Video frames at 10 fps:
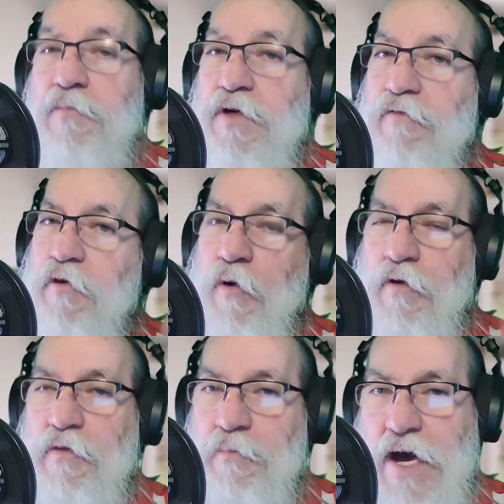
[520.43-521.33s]
But if they're
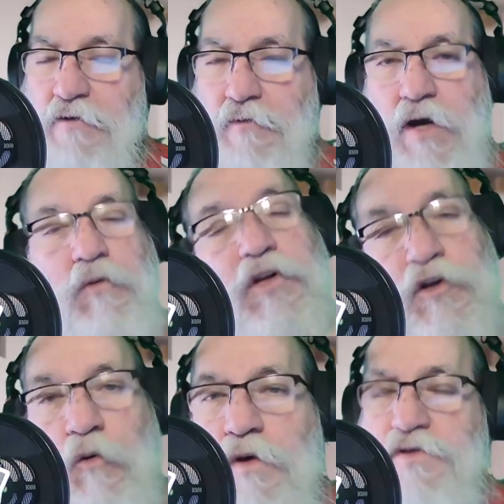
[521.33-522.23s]
part of the background, well, you
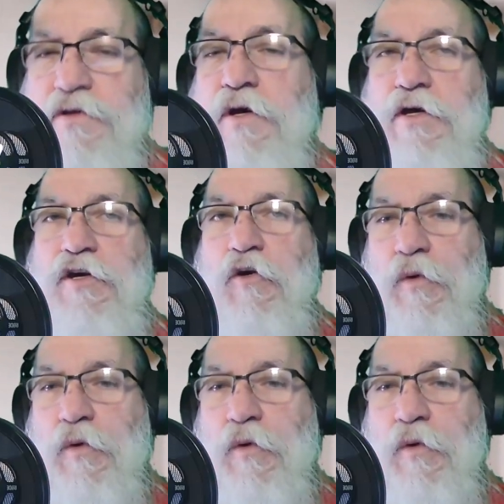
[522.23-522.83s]
don't